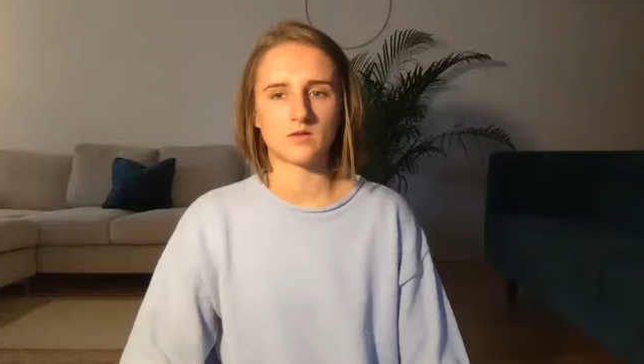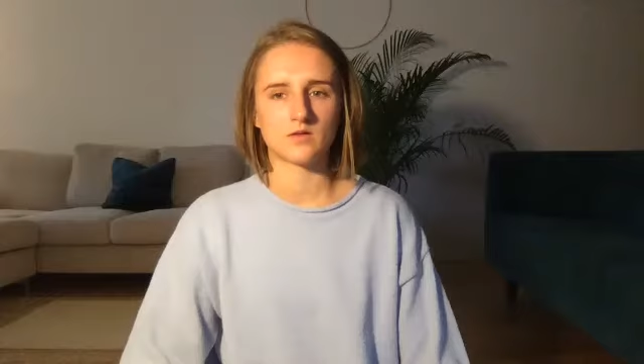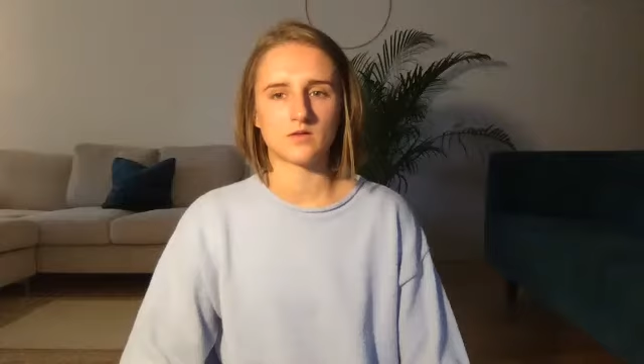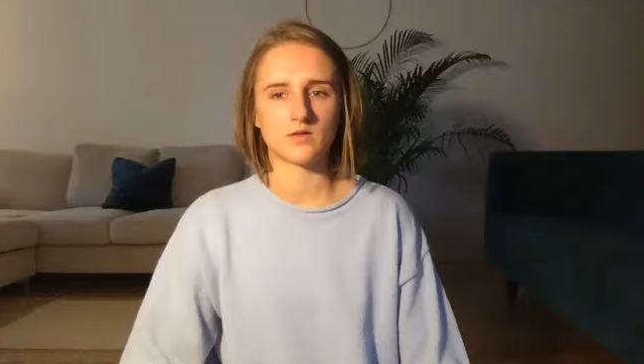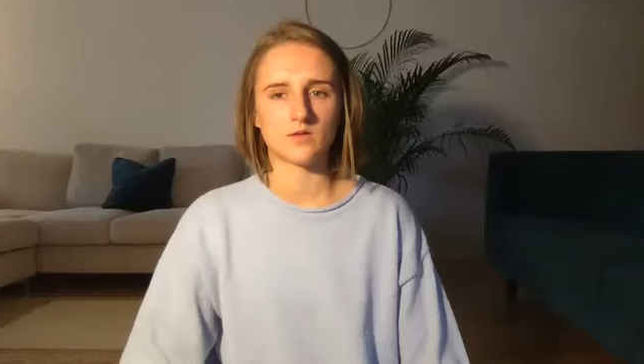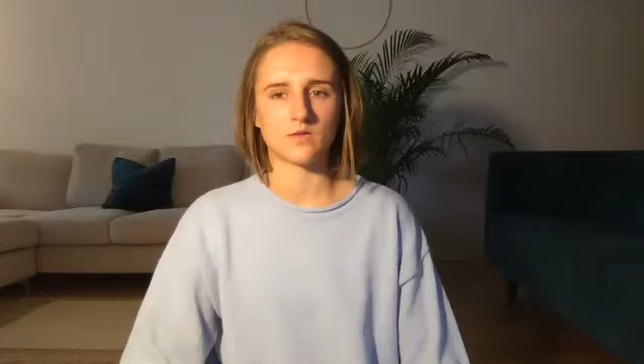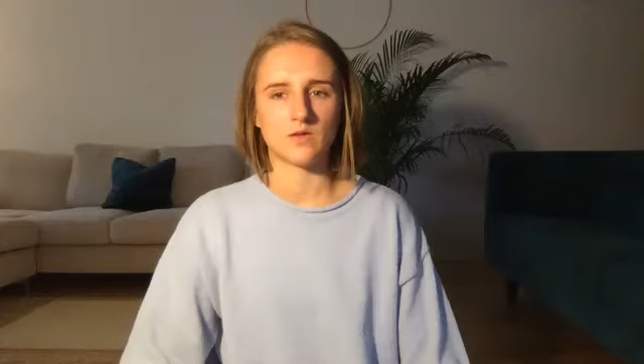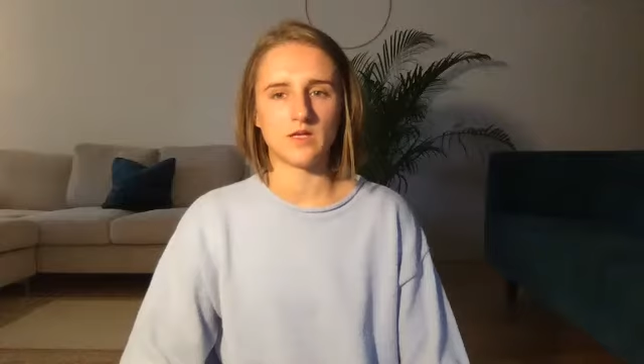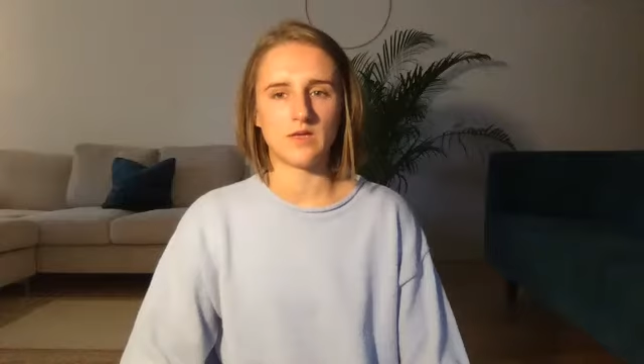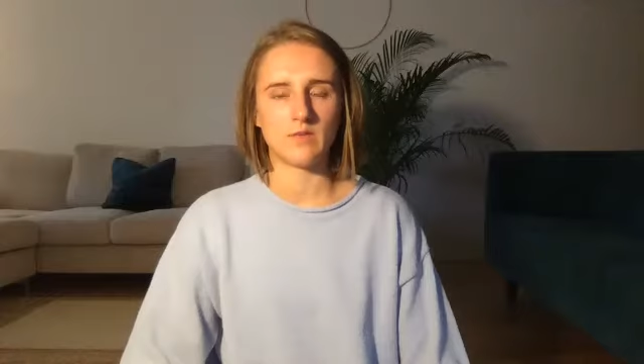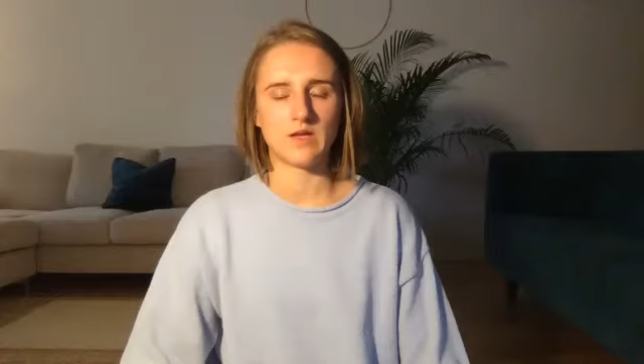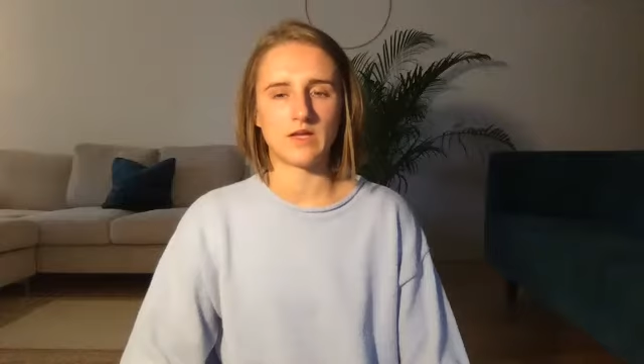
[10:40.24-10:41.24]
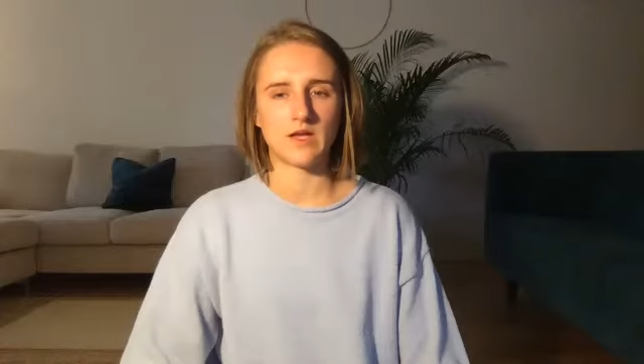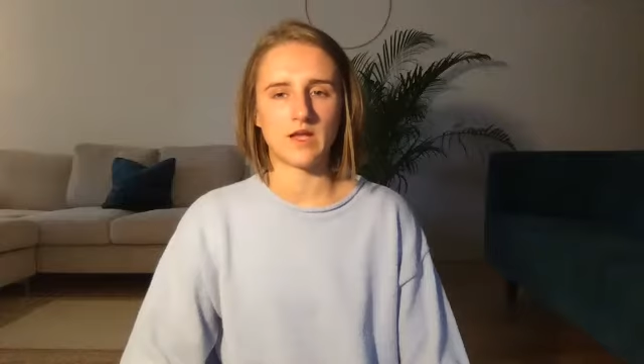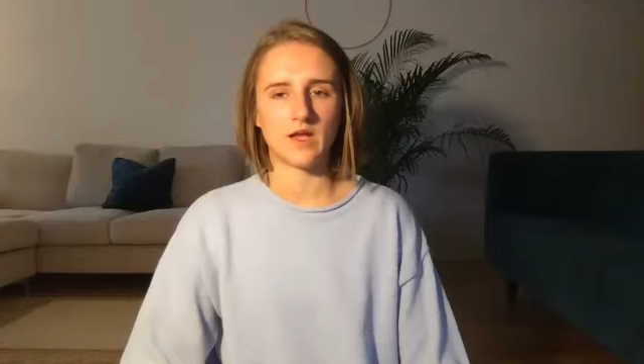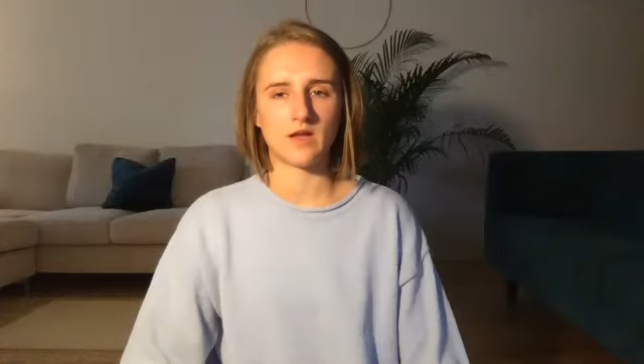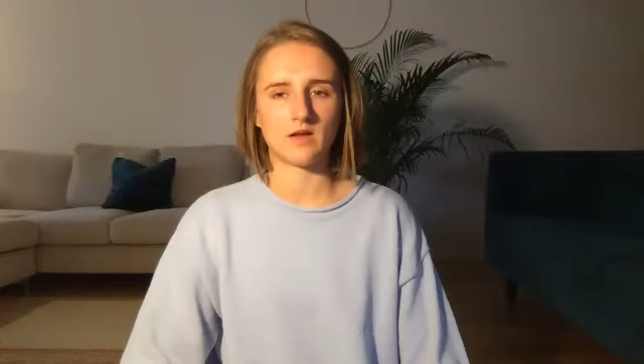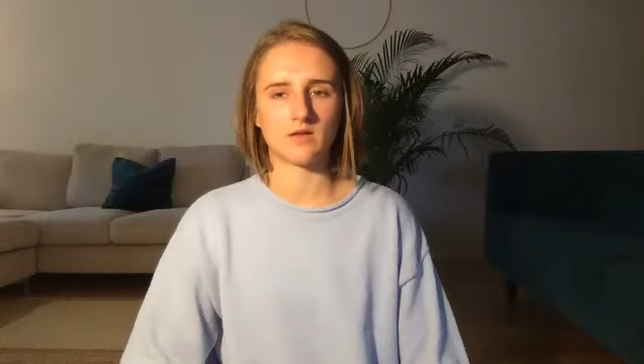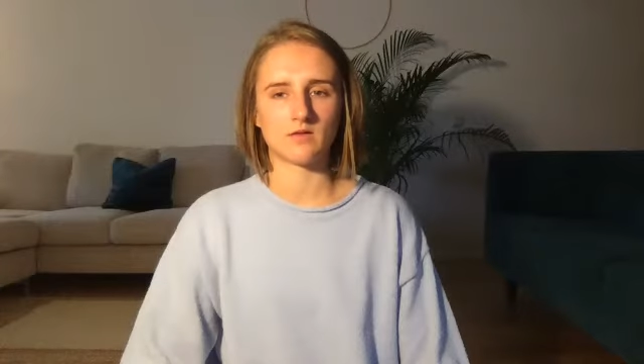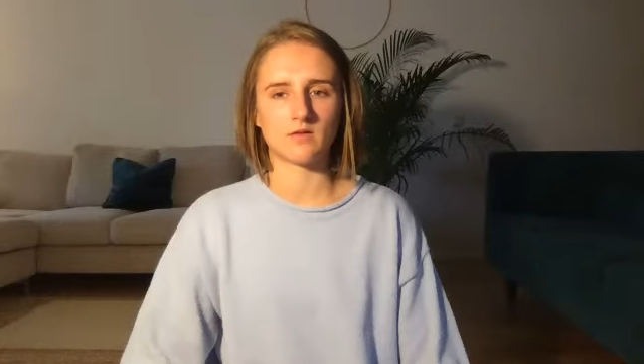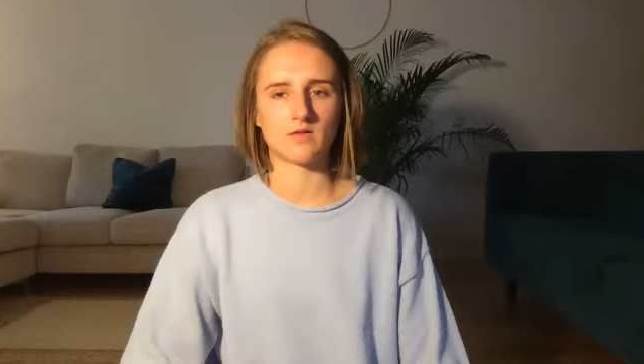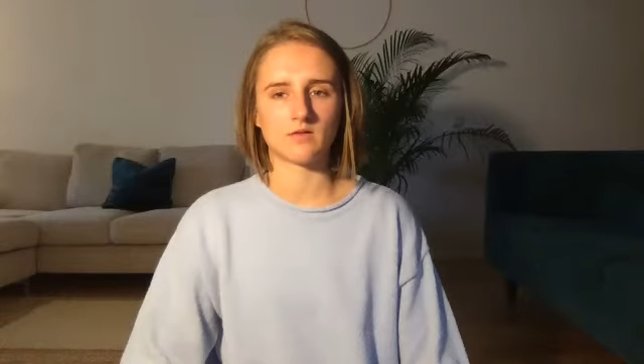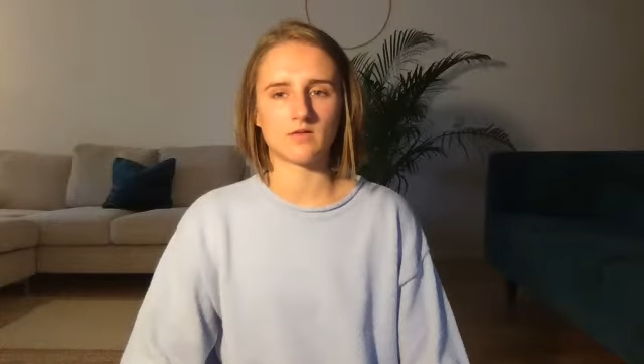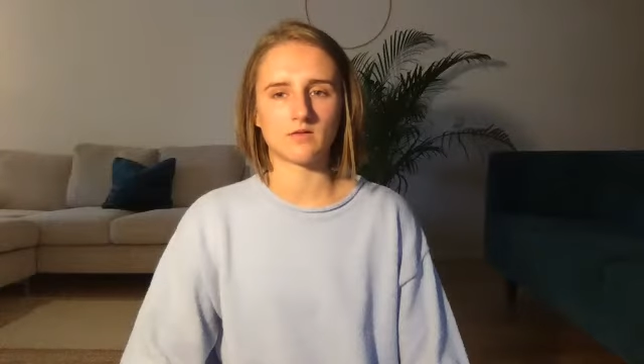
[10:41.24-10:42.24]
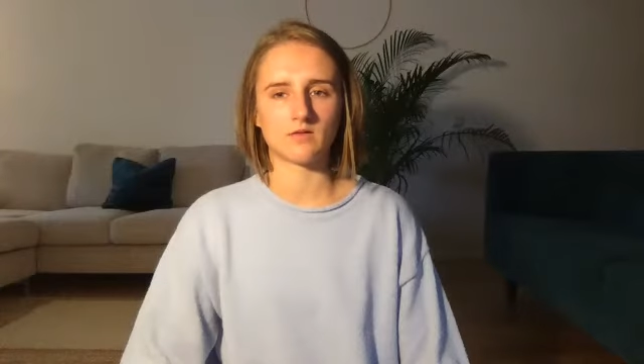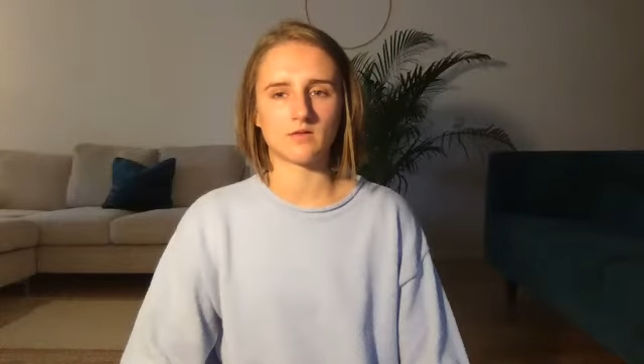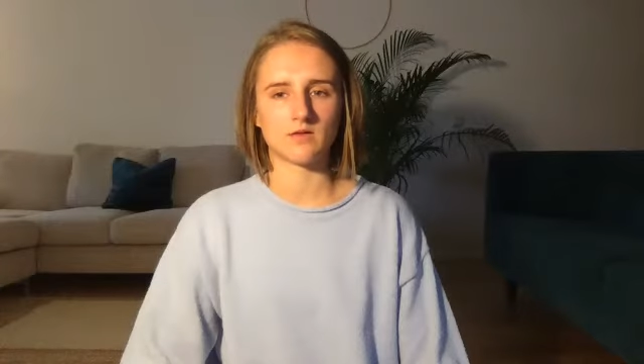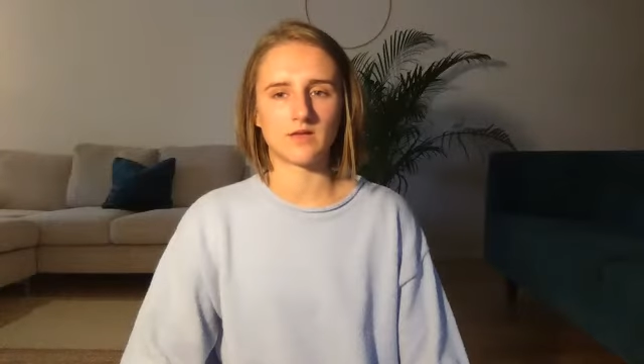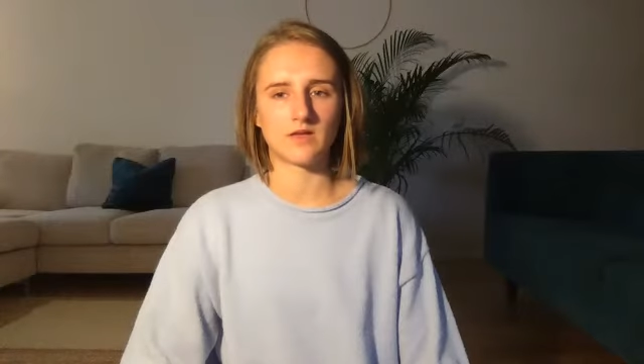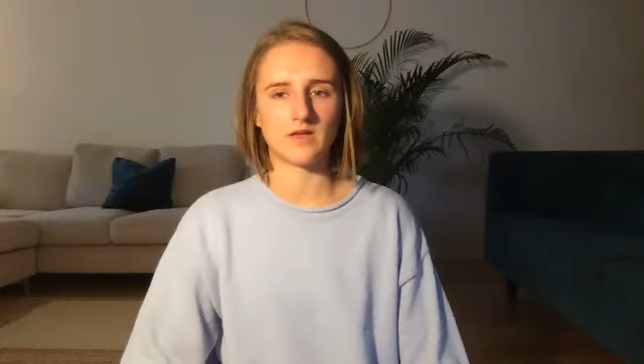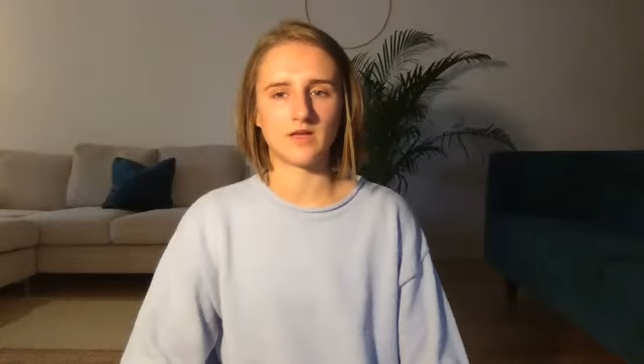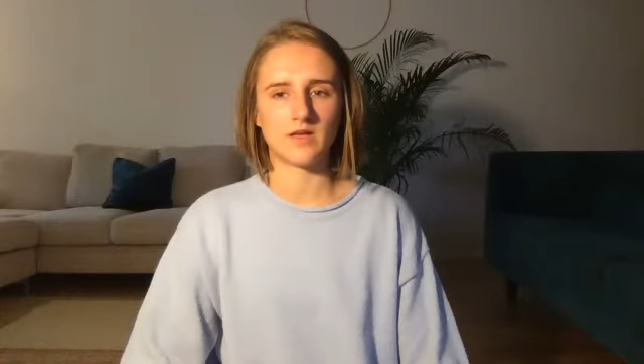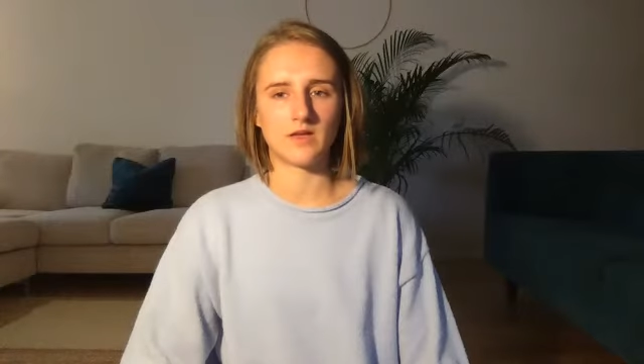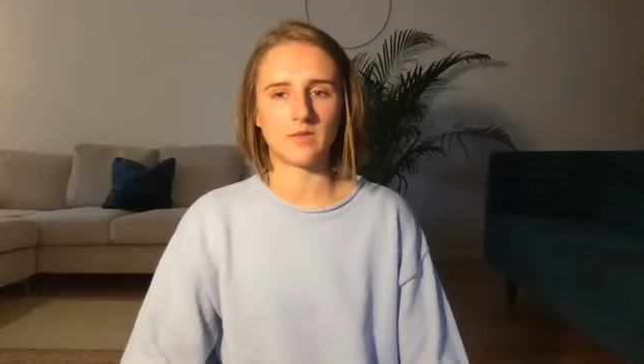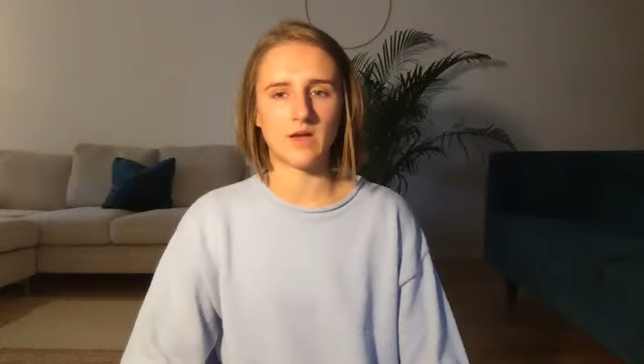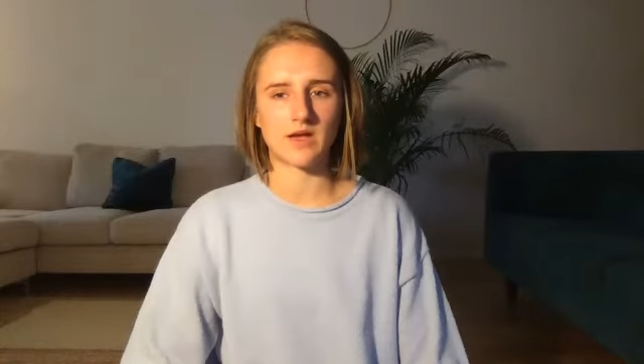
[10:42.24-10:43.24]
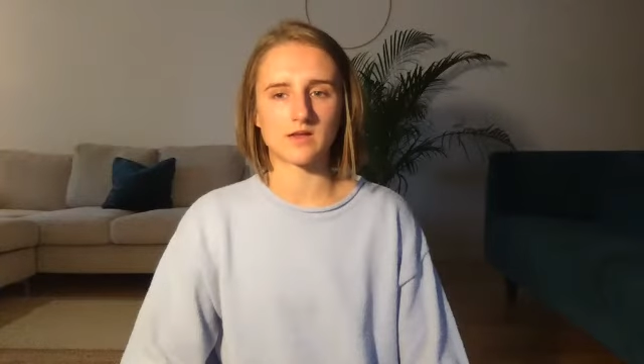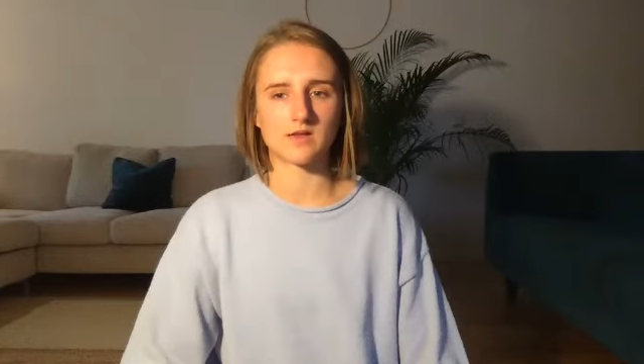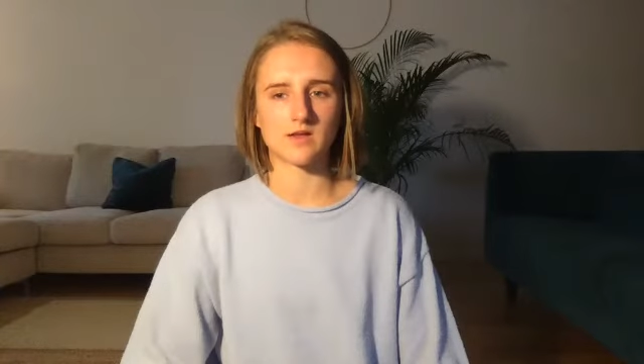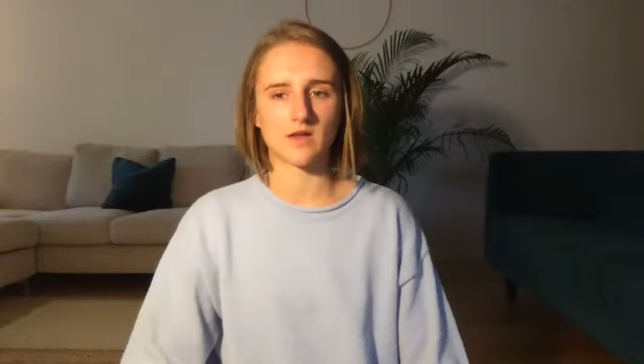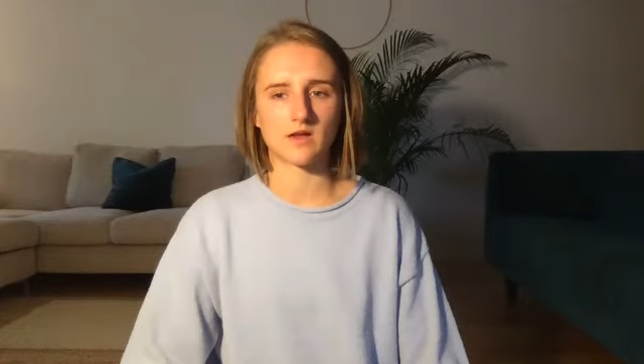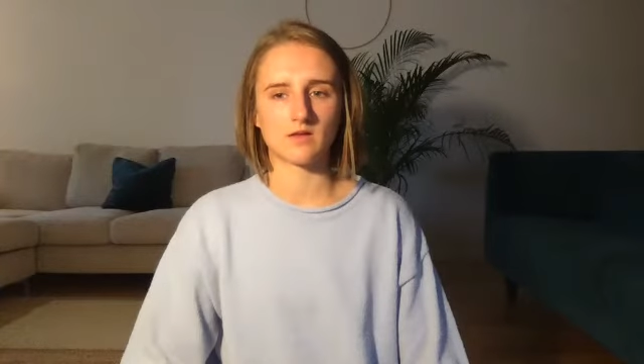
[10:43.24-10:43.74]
So deep inhale, deep exhale.